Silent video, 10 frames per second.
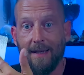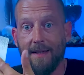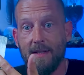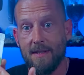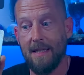I
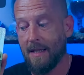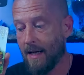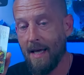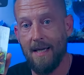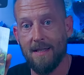did see
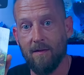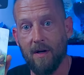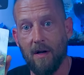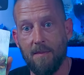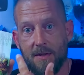that Ace of
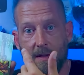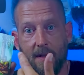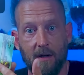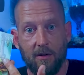Cups in the